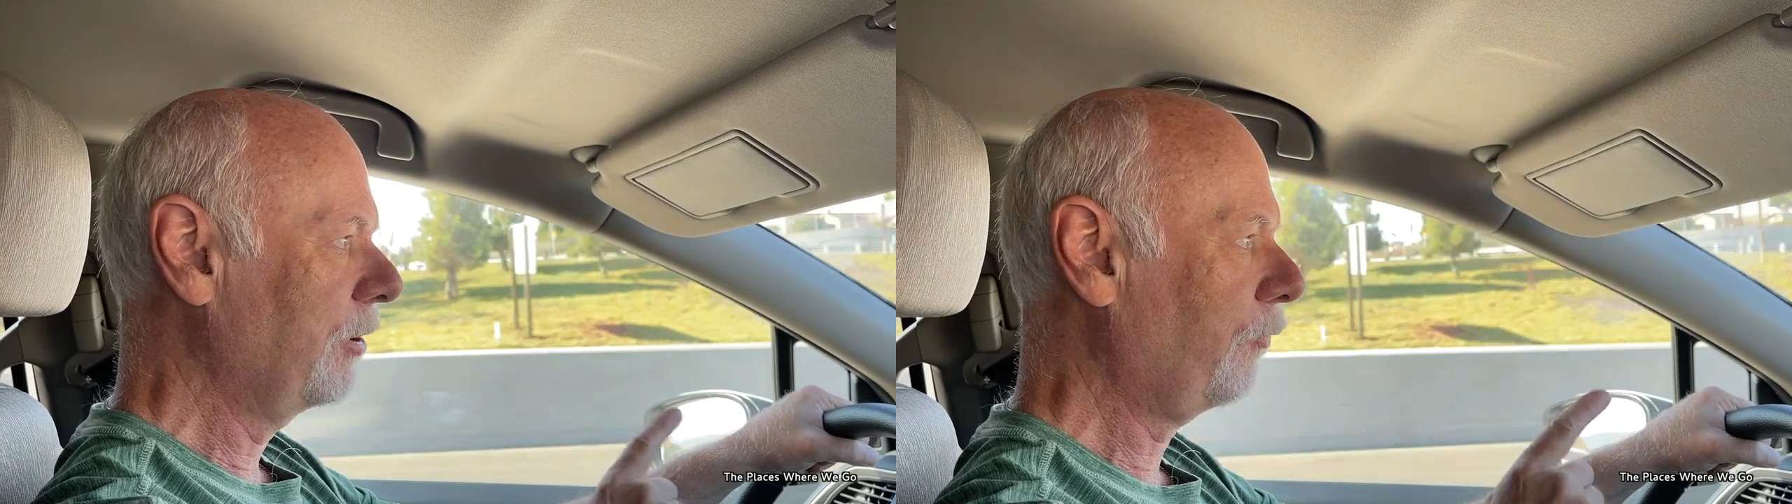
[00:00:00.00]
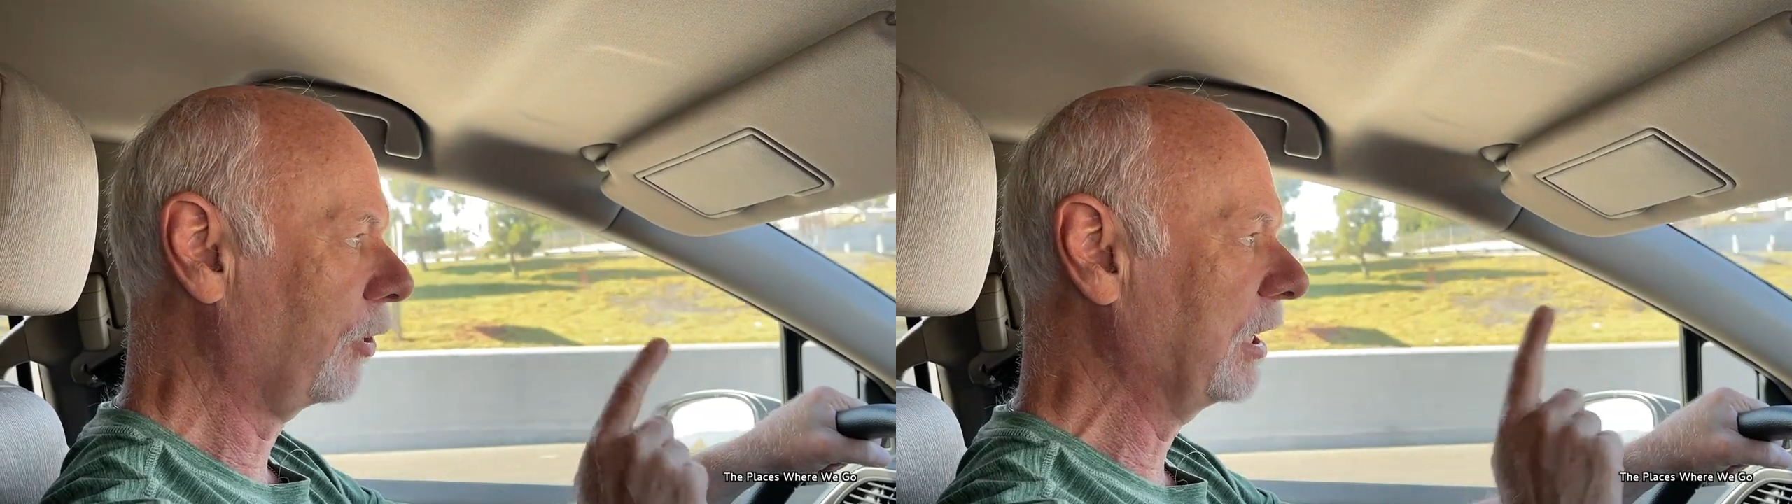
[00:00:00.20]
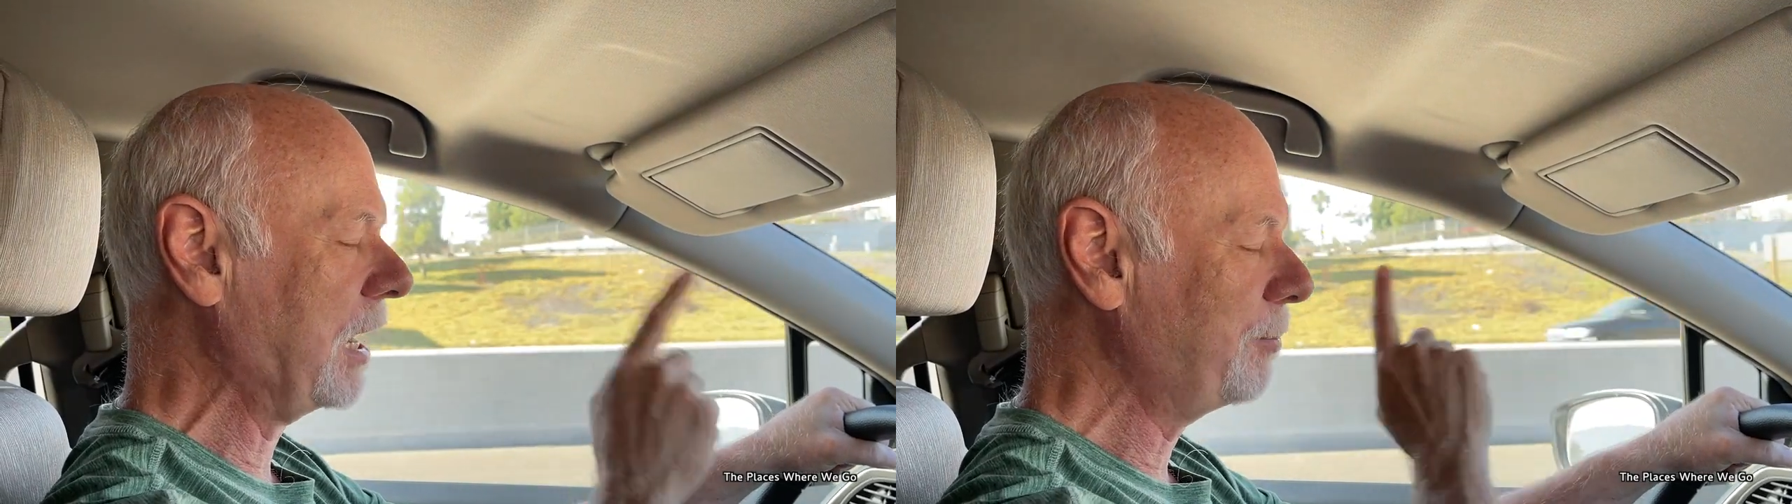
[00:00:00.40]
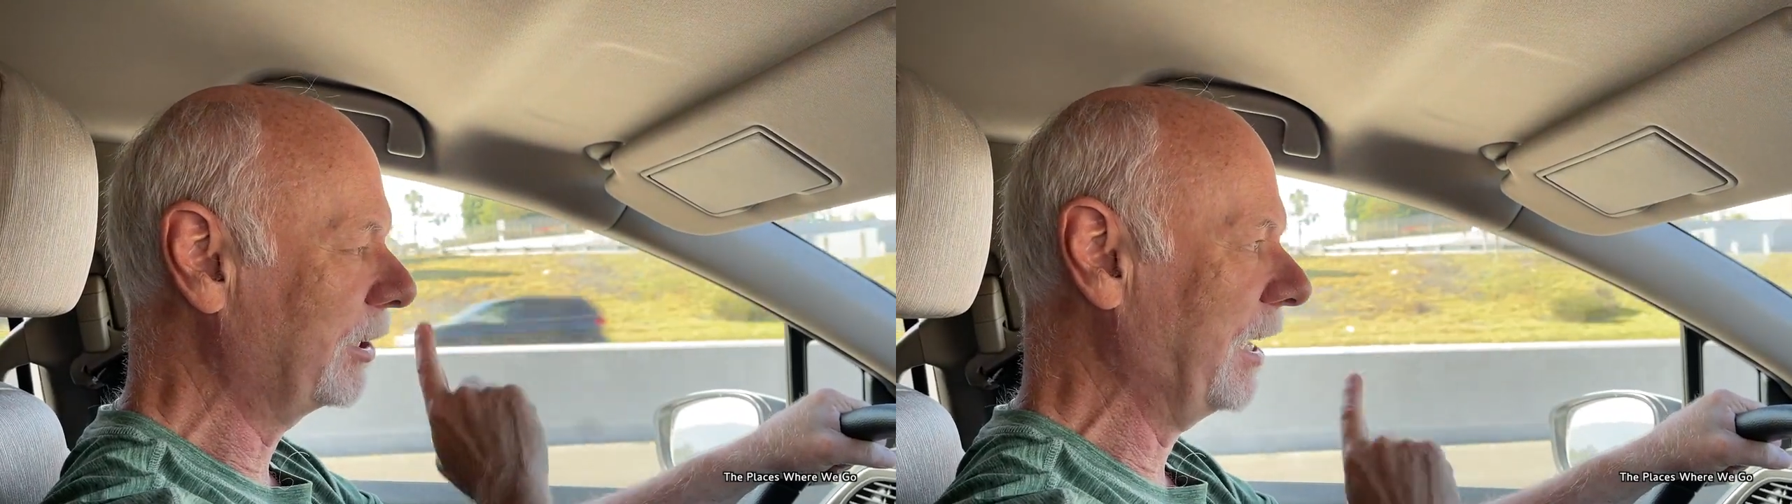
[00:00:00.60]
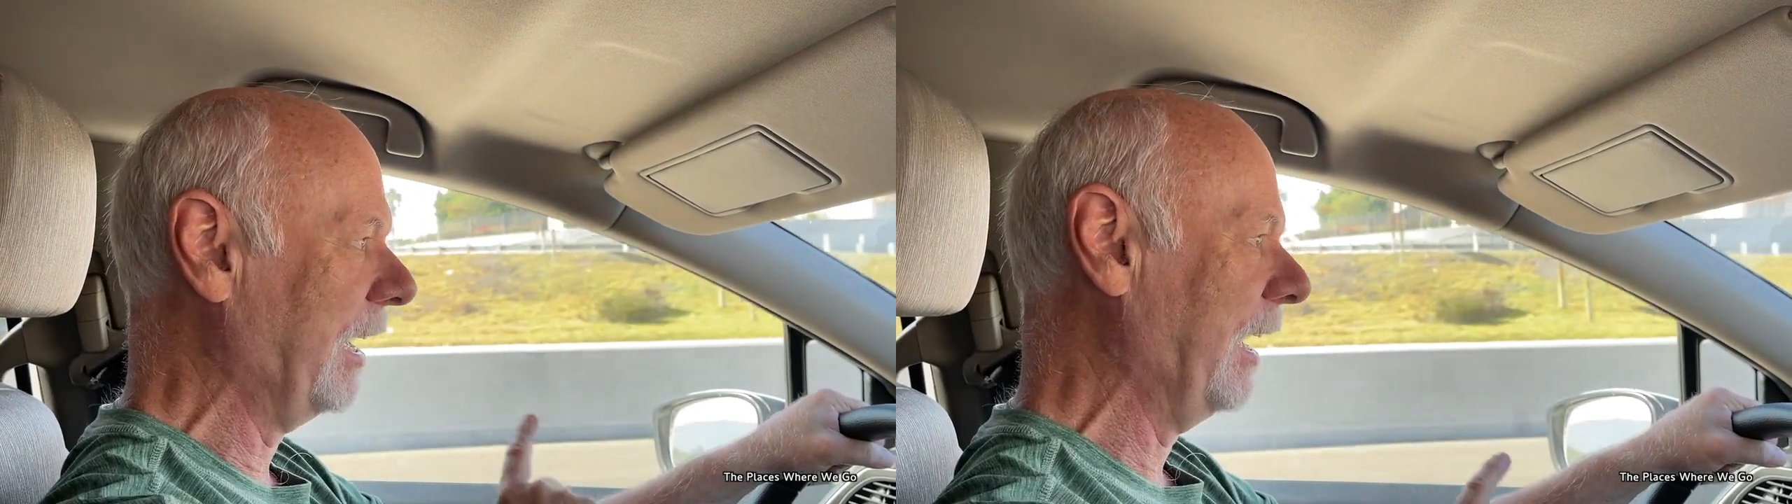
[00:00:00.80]
for Labor
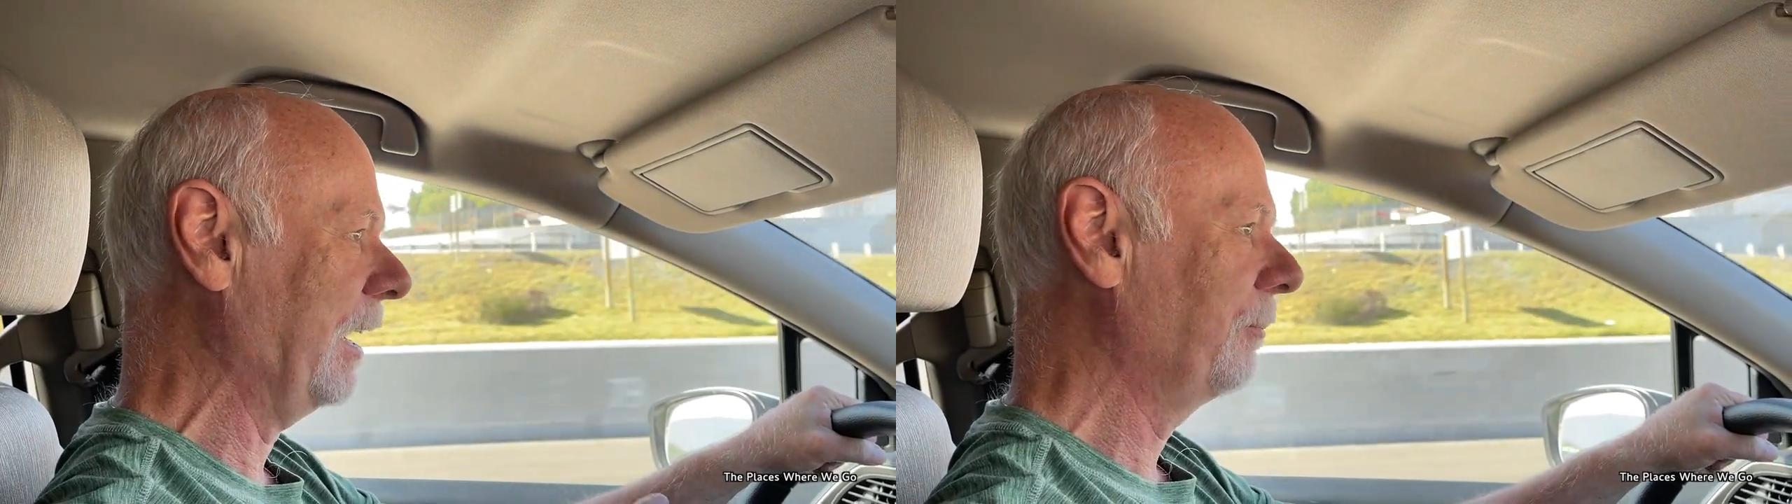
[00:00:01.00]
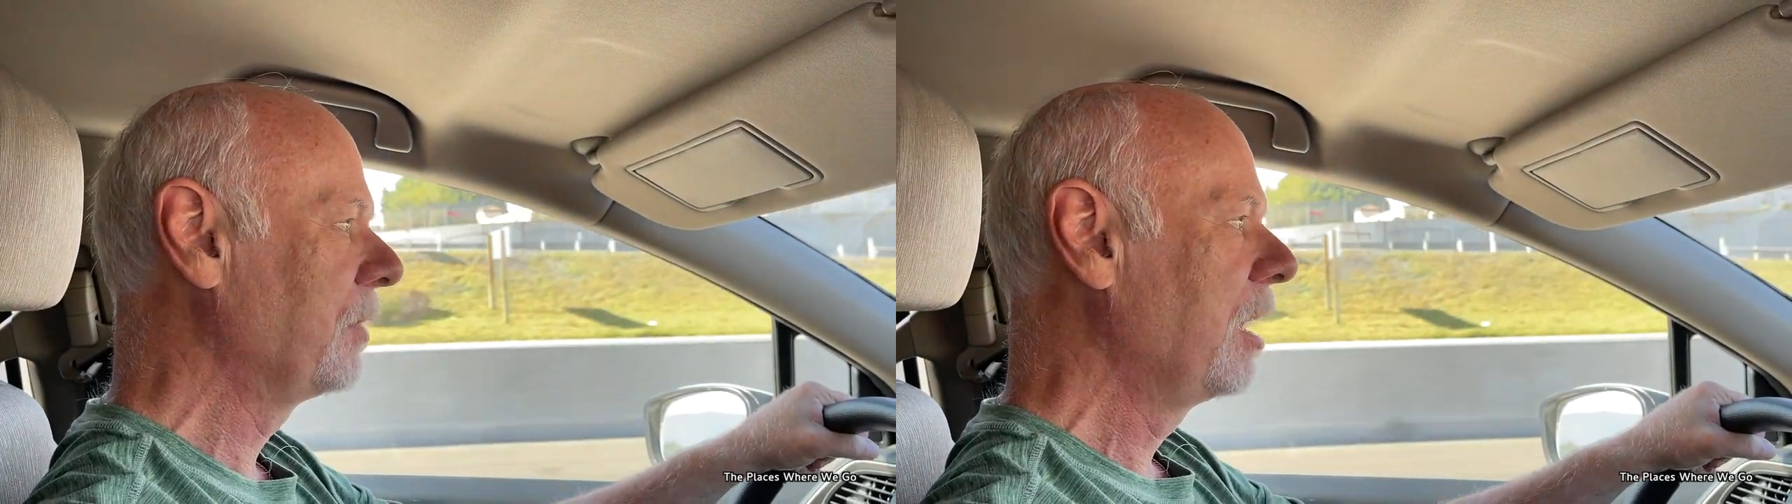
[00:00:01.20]
Day,